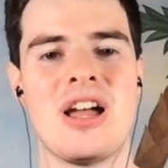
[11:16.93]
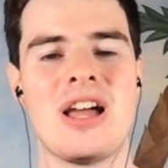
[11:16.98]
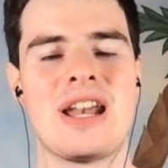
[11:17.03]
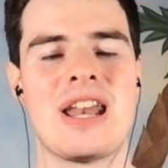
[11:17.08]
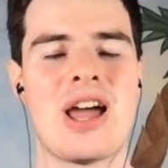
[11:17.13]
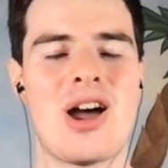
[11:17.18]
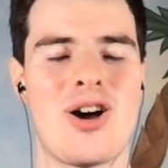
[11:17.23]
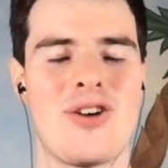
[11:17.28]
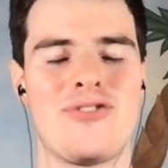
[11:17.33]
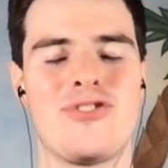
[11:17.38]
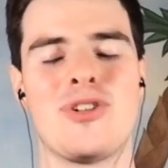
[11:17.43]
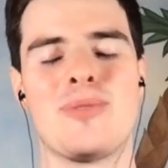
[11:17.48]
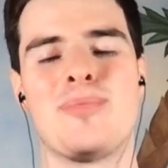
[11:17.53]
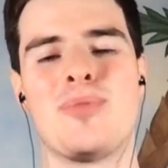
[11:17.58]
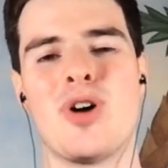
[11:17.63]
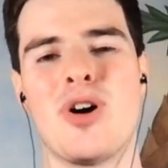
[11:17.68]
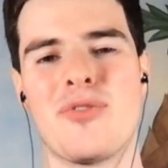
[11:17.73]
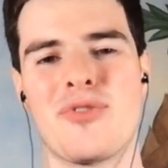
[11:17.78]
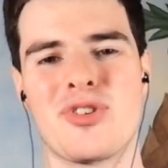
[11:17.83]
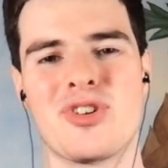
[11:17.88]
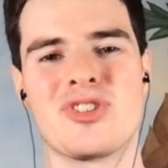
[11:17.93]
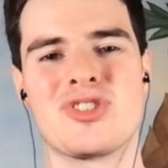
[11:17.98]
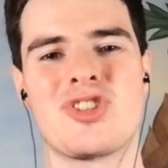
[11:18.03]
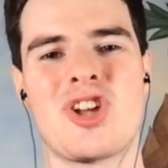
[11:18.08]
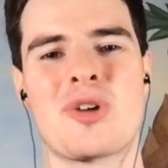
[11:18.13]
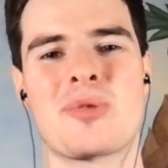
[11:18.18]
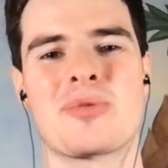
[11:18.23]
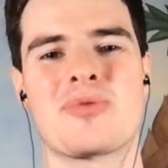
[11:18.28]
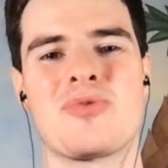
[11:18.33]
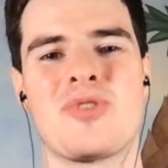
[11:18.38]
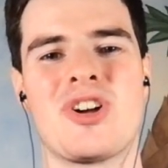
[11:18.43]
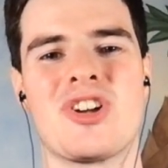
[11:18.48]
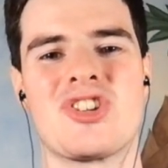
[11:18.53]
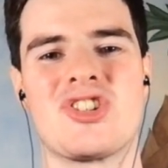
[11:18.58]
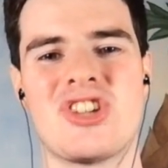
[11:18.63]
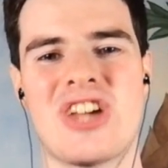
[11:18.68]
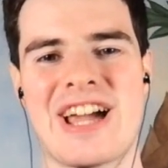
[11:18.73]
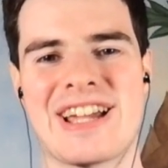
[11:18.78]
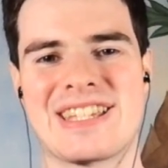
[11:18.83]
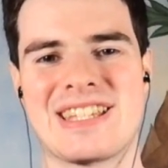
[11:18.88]
Now I'll flip over and talk with Ross
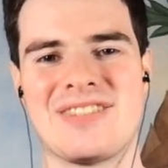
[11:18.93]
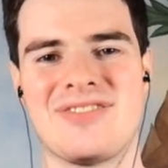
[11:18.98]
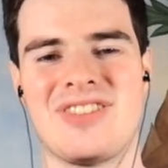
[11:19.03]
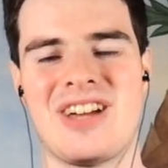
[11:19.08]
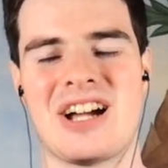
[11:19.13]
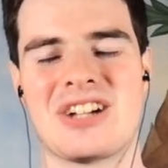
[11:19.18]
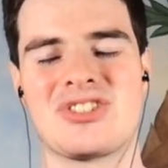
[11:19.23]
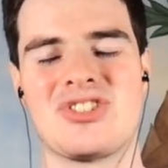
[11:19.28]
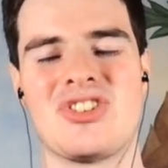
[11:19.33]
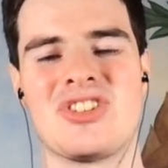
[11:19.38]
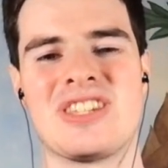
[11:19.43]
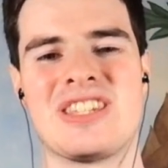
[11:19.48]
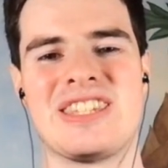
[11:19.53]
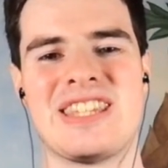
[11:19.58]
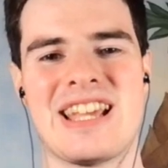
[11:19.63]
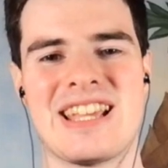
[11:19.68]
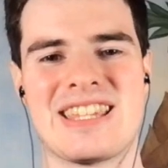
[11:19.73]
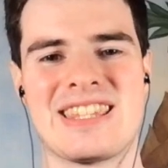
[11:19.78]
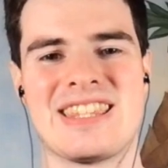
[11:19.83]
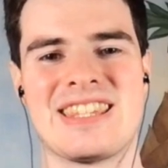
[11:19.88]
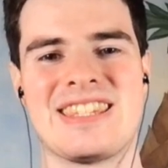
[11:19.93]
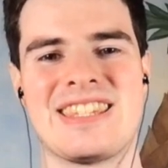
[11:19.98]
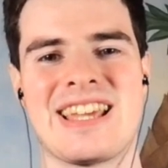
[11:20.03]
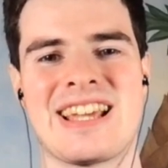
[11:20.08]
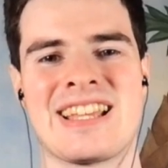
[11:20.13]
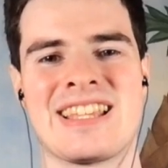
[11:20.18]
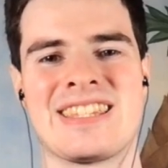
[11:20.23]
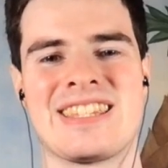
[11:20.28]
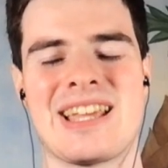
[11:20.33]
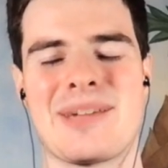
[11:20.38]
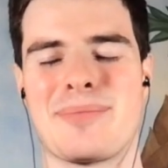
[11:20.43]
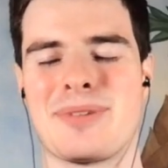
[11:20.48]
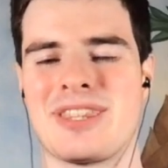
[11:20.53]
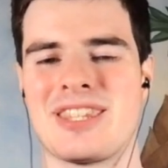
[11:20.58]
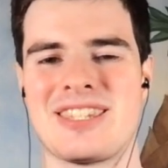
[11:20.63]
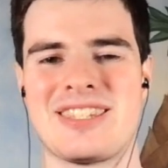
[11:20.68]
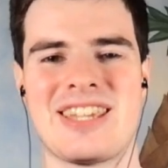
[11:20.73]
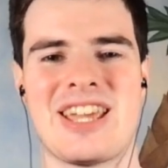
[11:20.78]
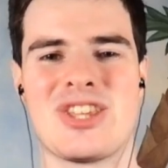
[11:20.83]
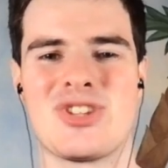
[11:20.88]
Jackson of Locked On Saints in the second segment. The
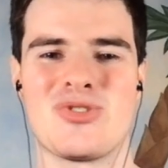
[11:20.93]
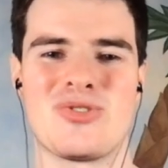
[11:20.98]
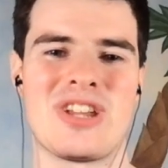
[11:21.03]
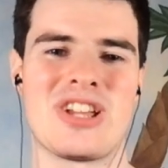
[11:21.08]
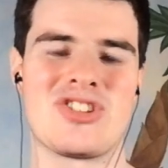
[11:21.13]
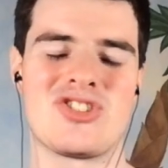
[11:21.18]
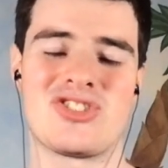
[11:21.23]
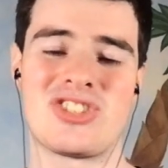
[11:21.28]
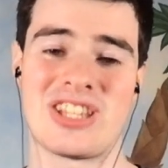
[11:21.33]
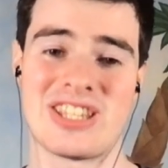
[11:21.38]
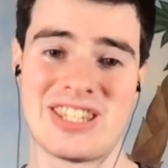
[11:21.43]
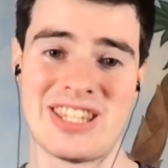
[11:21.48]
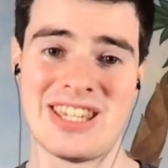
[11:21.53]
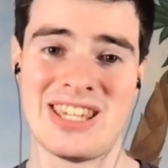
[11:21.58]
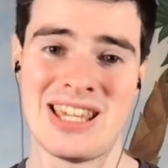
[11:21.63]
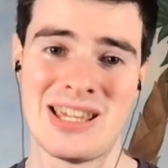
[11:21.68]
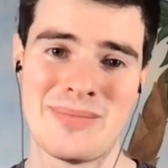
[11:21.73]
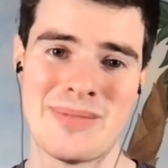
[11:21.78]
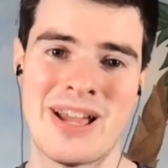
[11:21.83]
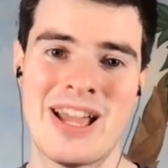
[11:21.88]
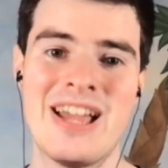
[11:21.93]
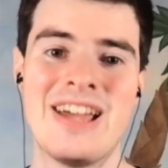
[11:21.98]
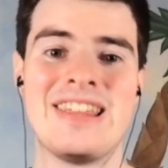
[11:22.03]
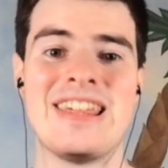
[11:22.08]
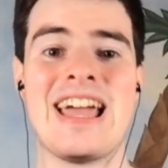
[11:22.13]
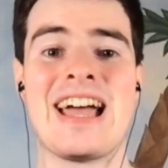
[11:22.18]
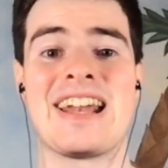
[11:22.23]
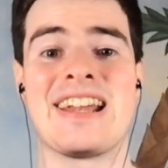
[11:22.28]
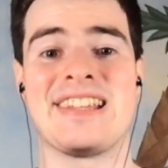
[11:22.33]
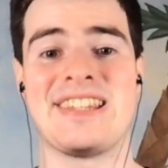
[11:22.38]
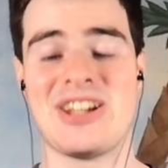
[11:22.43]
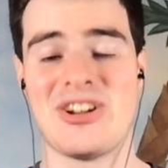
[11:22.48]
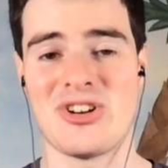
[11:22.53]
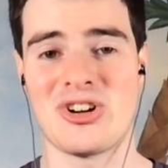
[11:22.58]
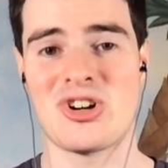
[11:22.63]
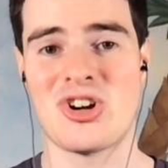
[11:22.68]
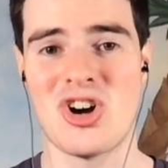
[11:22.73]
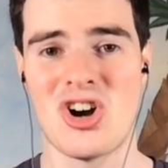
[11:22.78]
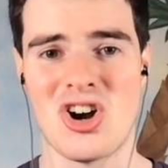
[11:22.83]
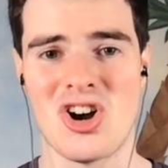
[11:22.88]
Saints are an interesting team. They added
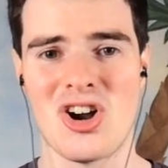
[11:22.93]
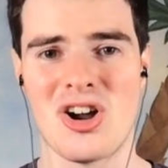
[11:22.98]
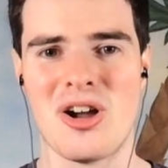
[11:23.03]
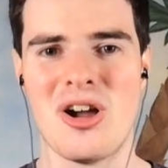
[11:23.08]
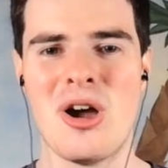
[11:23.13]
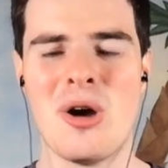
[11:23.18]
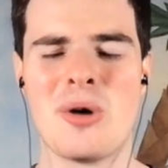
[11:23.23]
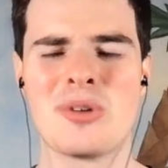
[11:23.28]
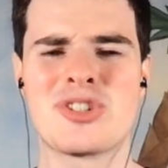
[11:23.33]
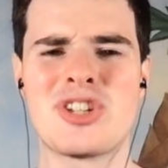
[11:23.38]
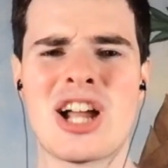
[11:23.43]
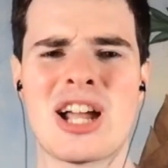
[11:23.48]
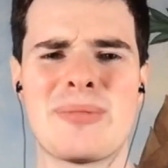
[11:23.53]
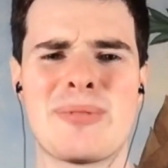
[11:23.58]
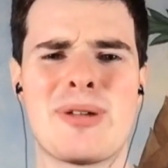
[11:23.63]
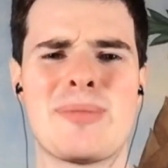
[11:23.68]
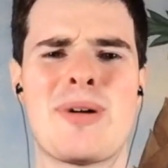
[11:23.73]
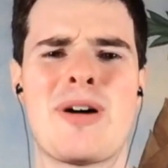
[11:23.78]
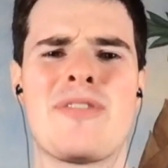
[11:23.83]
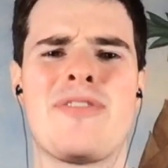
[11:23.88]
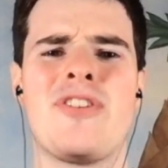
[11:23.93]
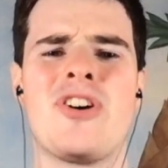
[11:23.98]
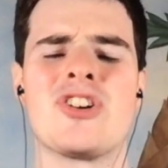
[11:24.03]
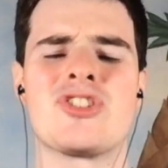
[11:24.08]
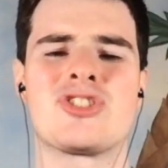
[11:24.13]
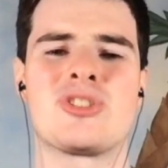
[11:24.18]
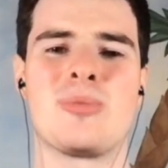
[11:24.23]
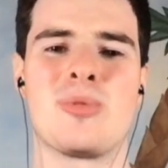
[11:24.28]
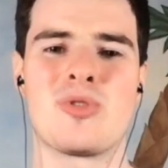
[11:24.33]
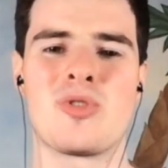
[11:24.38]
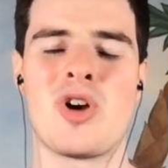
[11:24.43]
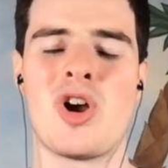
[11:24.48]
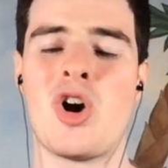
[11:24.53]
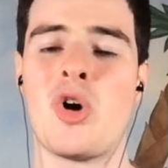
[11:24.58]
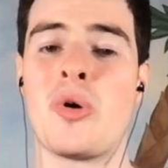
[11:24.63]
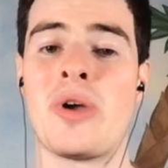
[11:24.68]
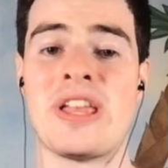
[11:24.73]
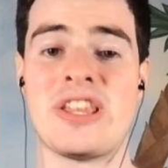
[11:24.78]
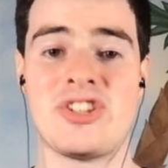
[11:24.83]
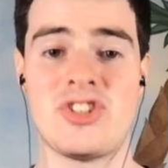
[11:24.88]
Derek Carr. We'll talk a bit about Foster
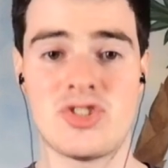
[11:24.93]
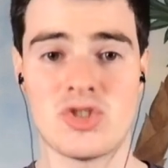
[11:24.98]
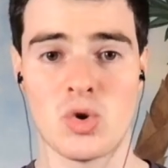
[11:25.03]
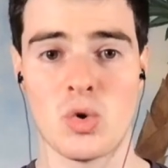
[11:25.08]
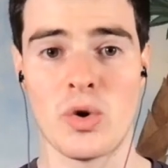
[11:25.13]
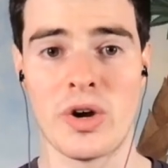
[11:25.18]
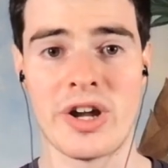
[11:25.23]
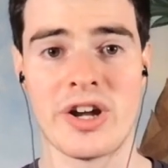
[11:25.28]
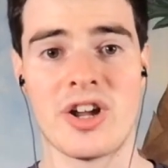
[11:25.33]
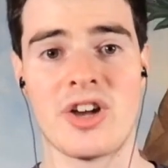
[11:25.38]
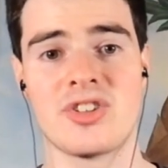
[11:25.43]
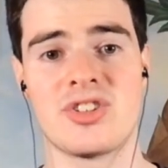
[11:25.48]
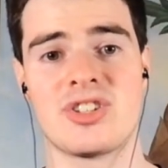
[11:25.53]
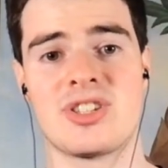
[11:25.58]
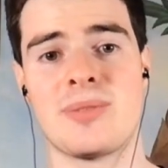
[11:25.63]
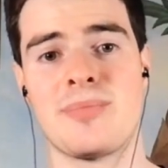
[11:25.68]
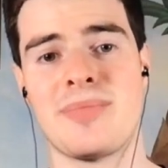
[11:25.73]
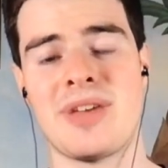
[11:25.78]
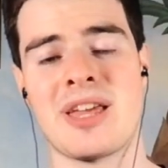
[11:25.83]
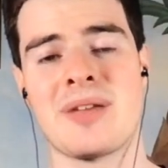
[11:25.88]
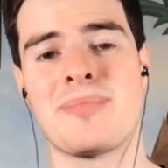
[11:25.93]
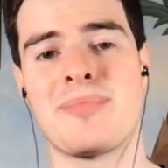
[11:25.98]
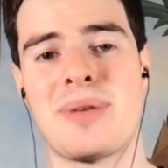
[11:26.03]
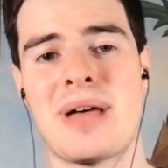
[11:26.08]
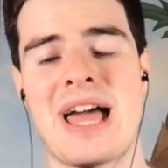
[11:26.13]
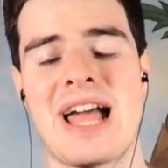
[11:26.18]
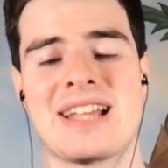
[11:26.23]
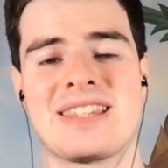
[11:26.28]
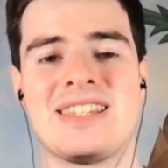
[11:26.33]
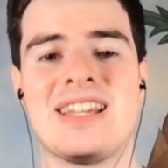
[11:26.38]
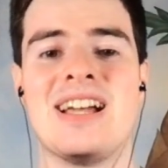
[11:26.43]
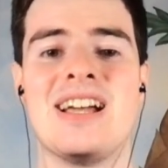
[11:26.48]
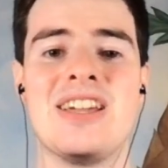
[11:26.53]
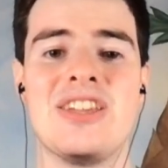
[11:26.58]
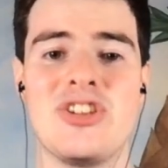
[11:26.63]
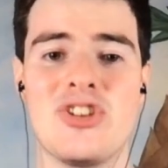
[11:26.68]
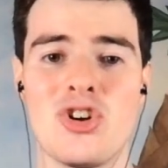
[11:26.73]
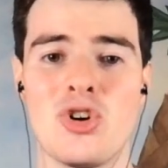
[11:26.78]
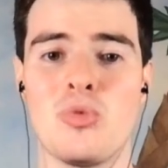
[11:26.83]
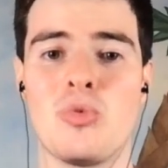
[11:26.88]
Moreau, his story, and also some impact
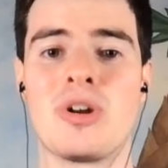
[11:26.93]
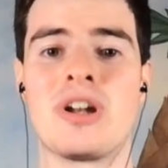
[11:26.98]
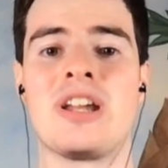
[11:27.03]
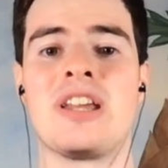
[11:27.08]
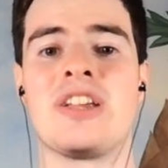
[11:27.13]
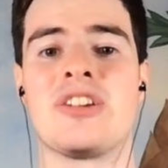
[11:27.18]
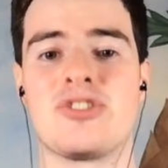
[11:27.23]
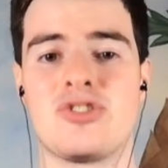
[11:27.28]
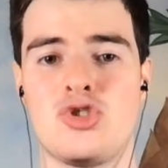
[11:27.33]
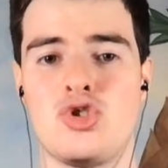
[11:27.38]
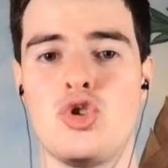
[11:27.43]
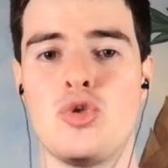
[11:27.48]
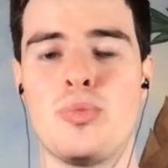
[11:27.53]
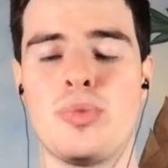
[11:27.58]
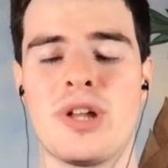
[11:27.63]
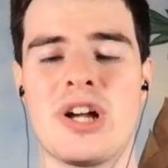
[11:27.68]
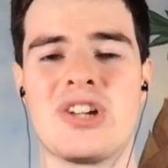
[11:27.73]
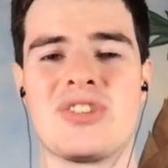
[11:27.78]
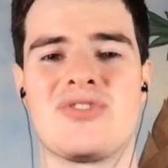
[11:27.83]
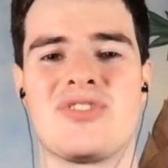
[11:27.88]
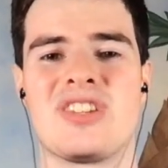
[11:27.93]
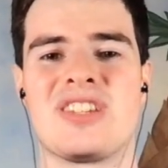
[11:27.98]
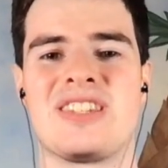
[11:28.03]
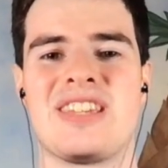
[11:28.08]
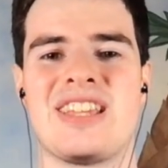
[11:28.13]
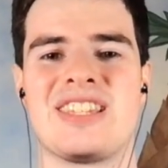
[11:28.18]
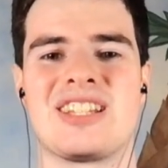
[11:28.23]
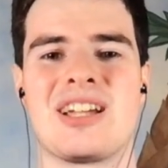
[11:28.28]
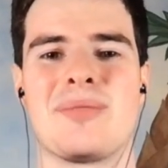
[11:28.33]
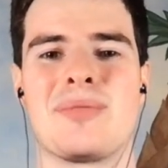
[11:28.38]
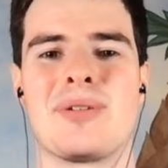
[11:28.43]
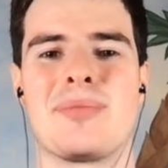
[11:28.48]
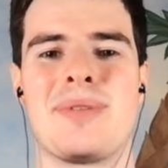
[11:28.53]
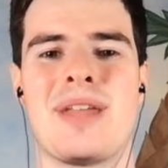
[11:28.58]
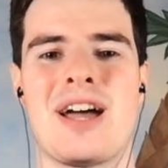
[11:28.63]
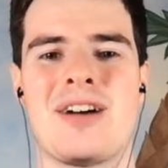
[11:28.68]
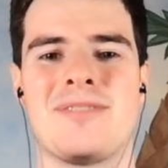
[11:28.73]
year 1 and year 2 players for the Saints coming up now.